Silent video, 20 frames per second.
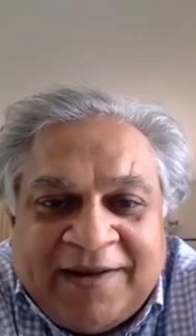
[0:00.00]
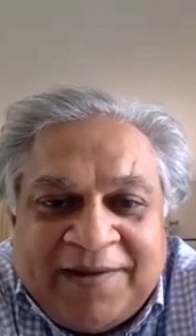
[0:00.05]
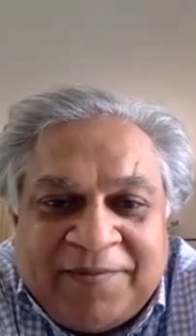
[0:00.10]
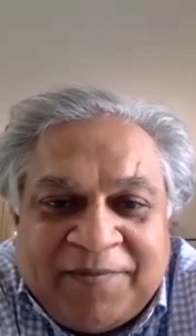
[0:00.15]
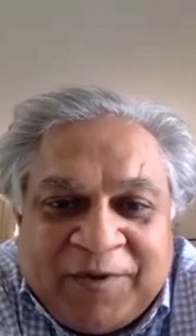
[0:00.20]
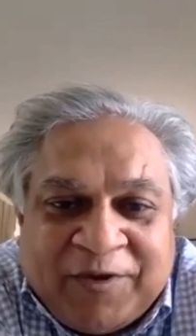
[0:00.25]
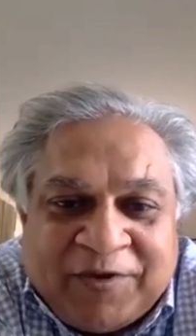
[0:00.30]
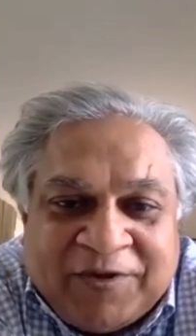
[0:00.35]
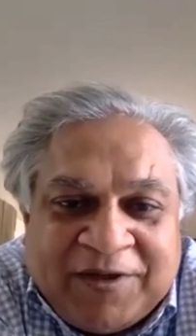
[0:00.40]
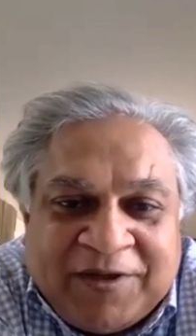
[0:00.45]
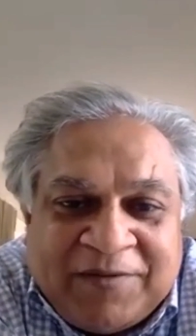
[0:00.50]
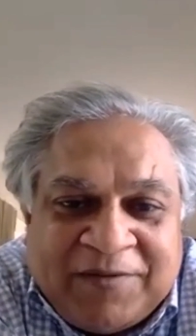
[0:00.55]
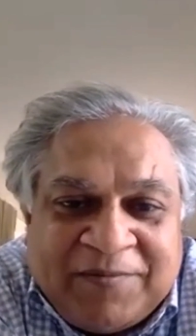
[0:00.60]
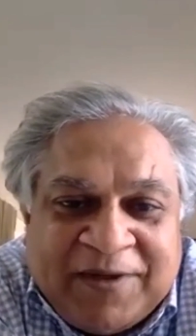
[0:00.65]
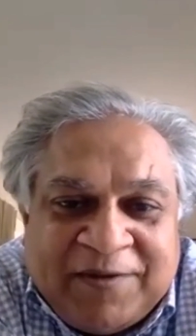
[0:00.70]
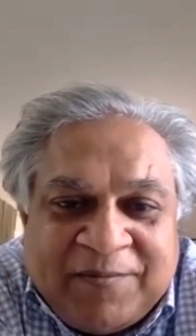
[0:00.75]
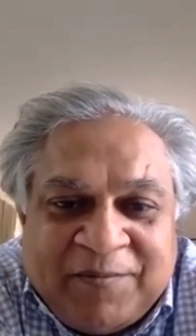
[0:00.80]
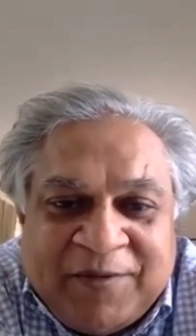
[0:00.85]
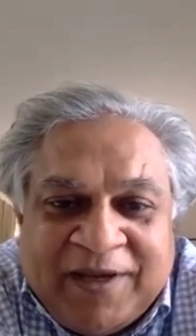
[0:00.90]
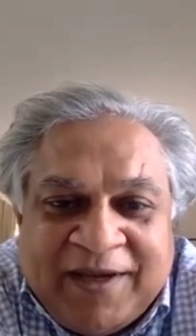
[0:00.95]
because
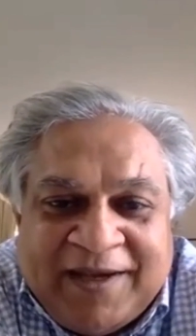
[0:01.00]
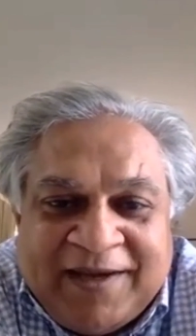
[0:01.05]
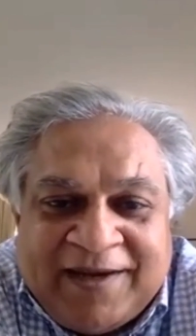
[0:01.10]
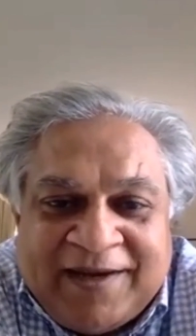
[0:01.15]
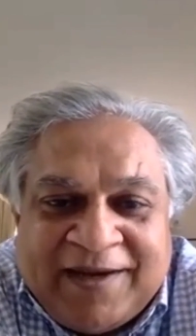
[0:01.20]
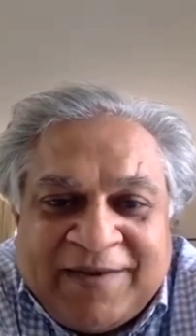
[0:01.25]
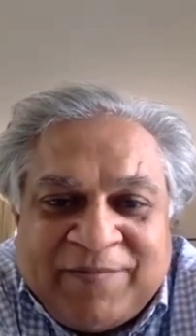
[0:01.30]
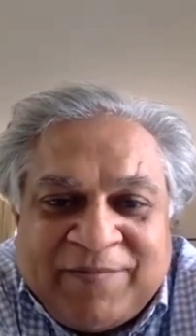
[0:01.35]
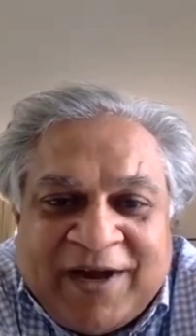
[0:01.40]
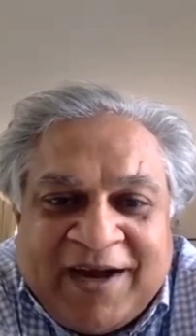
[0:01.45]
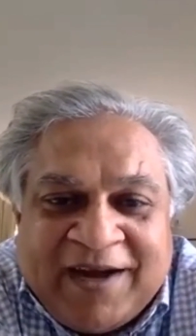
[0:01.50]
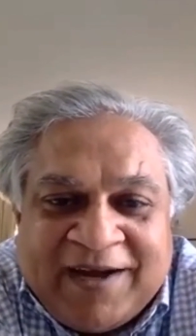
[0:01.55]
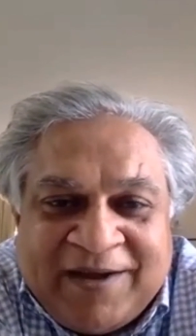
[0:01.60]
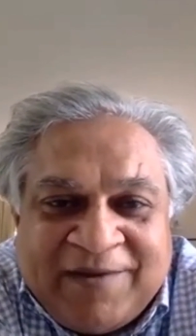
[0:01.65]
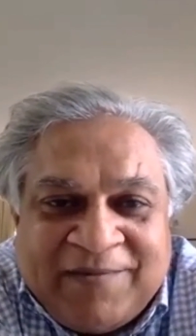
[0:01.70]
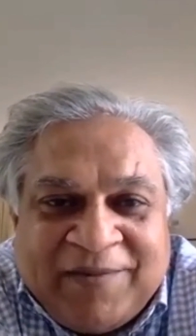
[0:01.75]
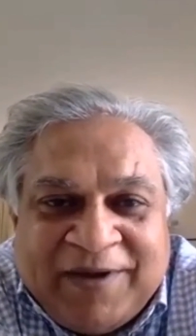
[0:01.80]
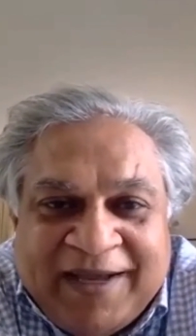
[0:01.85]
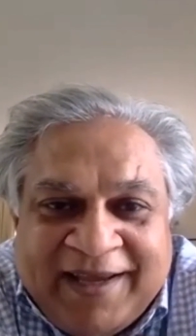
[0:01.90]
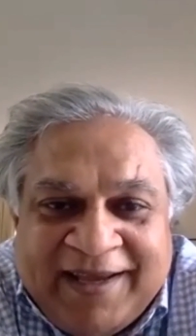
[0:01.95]
it'd be
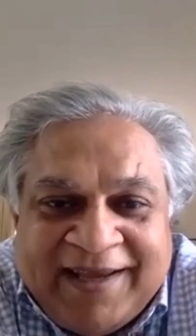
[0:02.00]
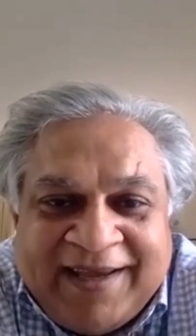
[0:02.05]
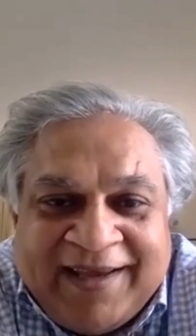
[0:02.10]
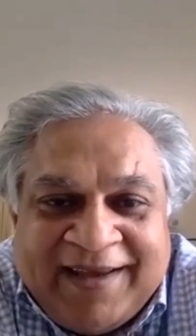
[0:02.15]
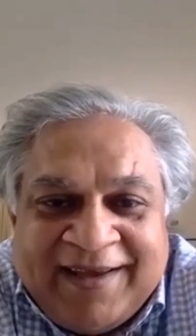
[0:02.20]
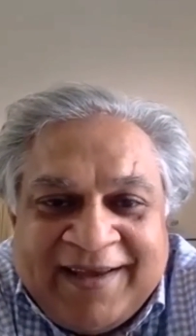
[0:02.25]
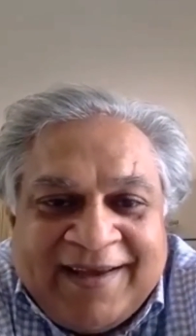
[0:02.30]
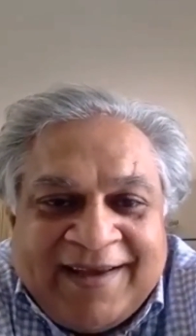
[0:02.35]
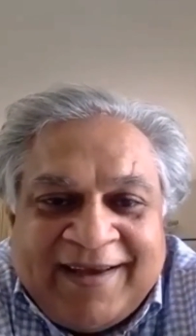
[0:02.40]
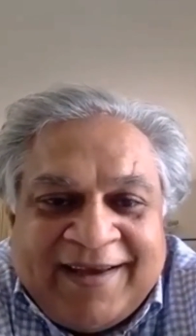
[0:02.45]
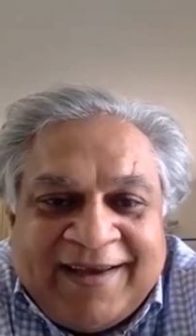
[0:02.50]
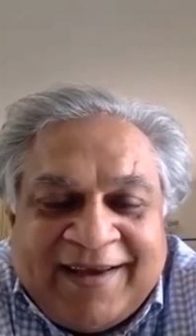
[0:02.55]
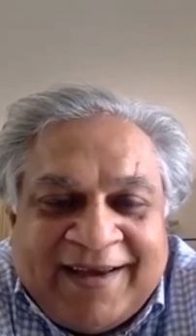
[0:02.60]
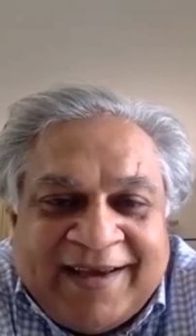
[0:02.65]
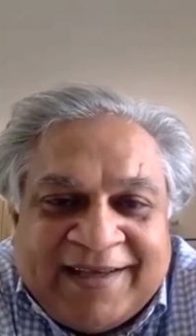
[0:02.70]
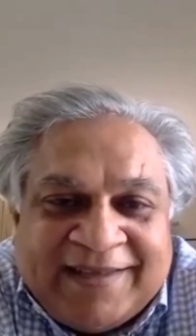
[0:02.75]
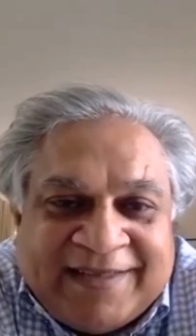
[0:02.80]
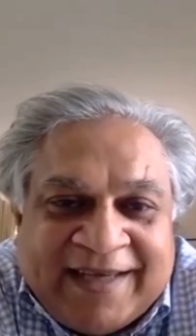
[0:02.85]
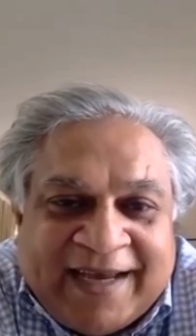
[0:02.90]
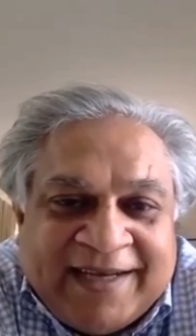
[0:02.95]
remarkably
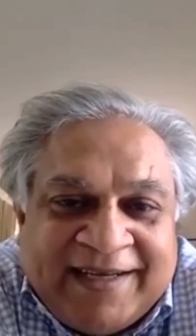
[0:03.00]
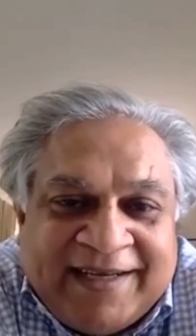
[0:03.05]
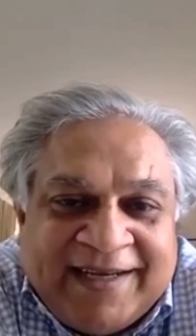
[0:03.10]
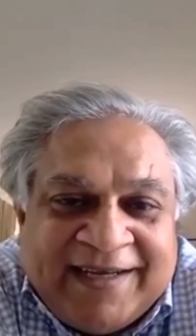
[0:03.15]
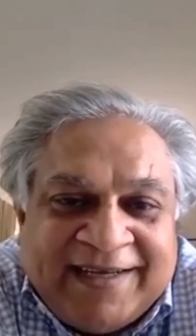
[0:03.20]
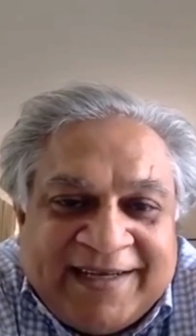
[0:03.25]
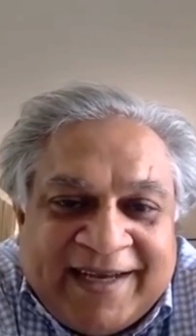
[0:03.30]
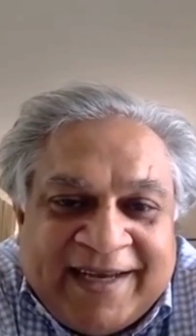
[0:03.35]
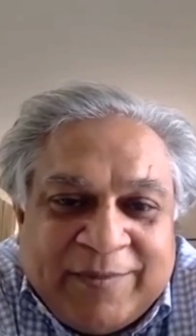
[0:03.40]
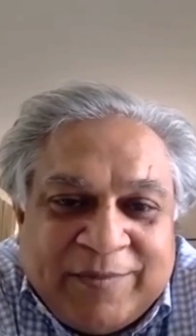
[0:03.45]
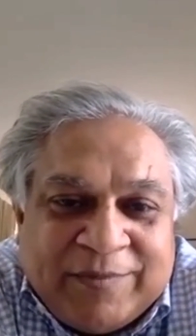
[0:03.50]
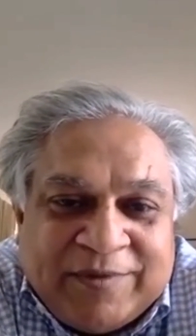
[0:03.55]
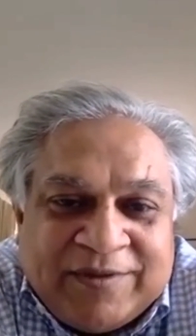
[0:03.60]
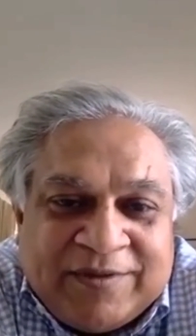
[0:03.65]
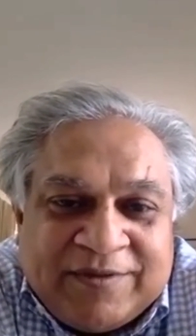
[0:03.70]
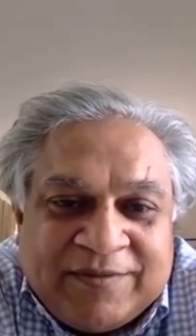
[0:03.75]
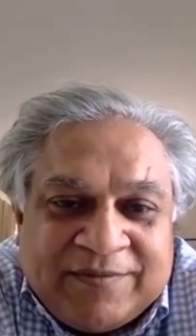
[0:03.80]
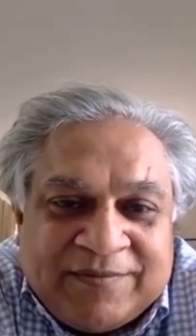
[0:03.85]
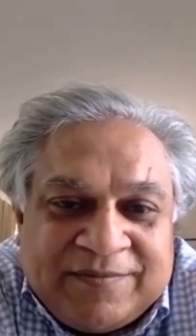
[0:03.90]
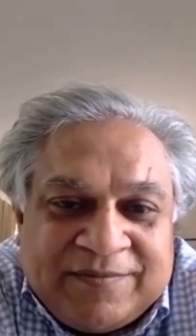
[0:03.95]
exciting times.